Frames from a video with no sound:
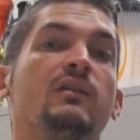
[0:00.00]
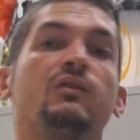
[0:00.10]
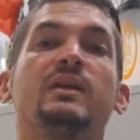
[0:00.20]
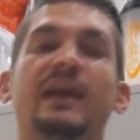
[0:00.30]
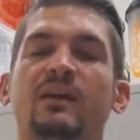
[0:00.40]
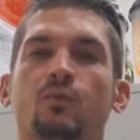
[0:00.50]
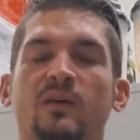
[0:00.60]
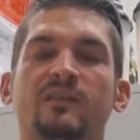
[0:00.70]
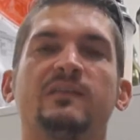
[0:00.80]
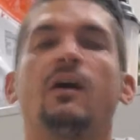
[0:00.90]
to get a
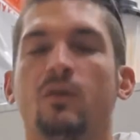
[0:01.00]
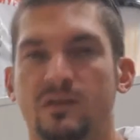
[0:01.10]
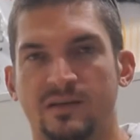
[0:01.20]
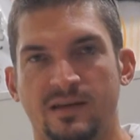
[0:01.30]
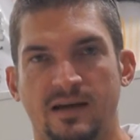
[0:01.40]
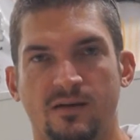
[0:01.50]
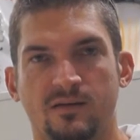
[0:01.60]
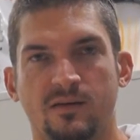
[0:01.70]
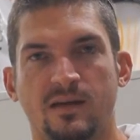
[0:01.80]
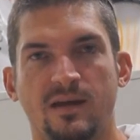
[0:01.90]
result
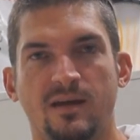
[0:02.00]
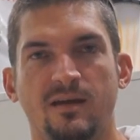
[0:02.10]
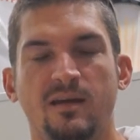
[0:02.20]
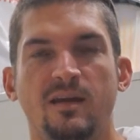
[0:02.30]
out, okay?